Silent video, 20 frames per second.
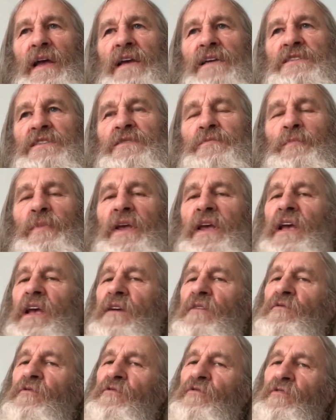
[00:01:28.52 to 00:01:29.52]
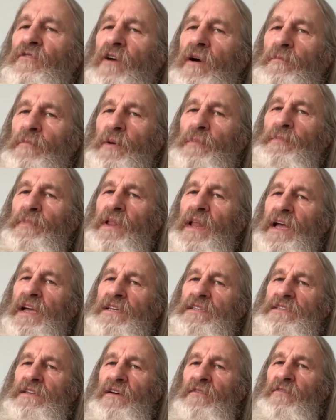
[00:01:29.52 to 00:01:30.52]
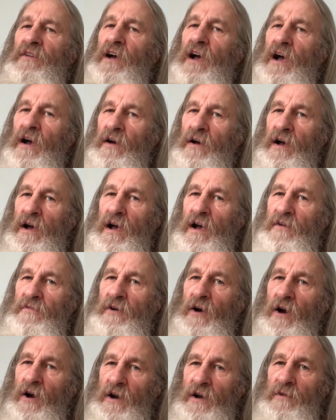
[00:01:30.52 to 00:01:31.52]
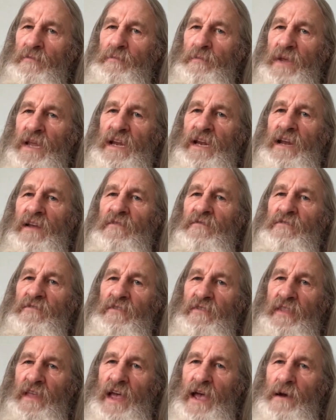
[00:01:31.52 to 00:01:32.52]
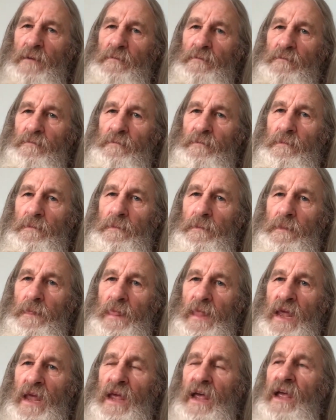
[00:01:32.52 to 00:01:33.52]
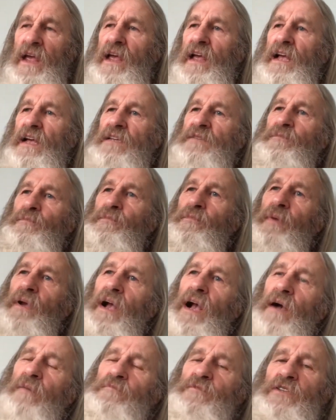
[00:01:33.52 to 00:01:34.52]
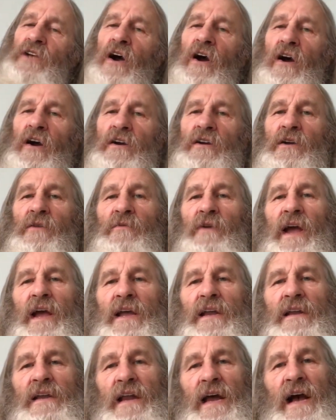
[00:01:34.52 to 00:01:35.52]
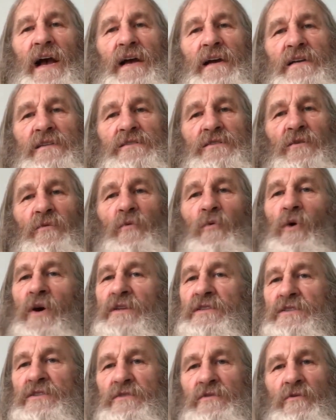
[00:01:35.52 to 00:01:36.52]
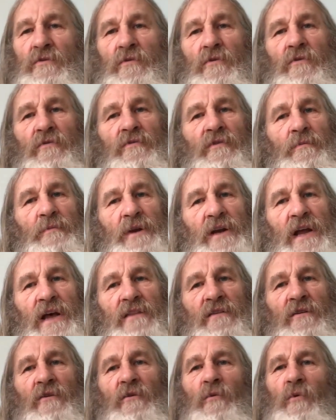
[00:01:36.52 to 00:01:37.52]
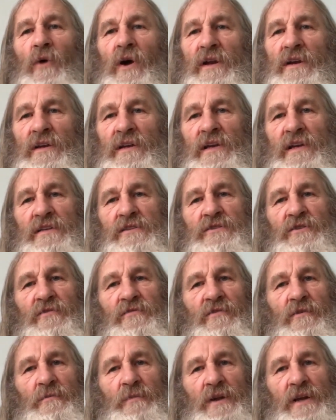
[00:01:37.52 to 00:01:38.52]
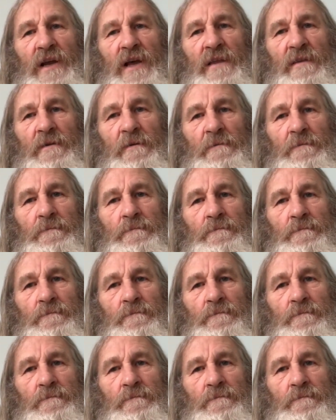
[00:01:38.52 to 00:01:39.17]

is speaking from a place of heart and meaning for them, it becomes hard to recognize one school from another, or one teacher from another.